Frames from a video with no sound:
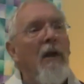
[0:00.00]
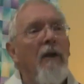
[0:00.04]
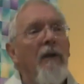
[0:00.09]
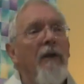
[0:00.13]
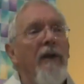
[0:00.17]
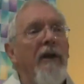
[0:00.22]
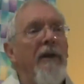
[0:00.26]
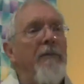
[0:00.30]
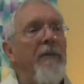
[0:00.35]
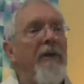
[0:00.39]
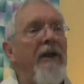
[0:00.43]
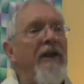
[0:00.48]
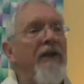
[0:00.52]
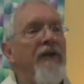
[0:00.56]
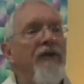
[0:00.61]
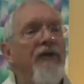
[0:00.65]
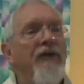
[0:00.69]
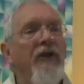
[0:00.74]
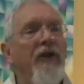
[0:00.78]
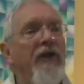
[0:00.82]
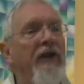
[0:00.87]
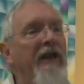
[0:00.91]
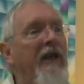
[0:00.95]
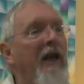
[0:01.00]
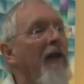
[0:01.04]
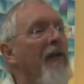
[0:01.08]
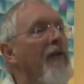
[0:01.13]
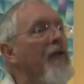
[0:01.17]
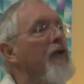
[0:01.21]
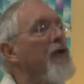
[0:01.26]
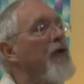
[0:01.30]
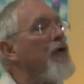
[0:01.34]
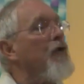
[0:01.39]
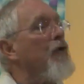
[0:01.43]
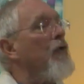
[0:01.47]
that it means to the
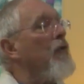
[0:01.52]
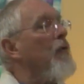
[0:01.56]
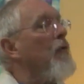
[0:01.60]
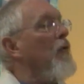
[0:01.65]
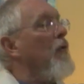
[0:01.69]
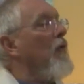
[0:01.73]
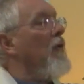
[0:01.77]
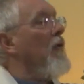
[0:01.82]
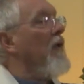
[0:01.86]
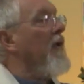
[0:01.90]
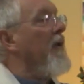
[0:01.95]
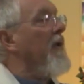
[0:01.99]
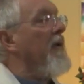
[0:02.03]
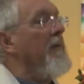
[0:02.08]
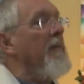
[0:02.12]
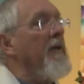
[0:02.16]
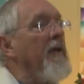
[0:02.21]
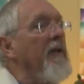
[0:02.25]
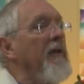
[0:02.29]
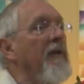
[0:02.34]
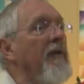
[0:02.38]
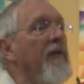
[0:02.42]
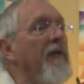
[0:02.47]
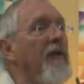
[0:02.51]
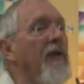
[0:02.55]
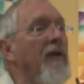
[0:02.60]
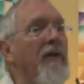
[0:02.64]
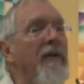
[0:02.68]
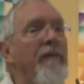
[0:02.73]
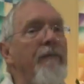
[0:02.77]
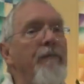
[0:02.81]
other shore. It means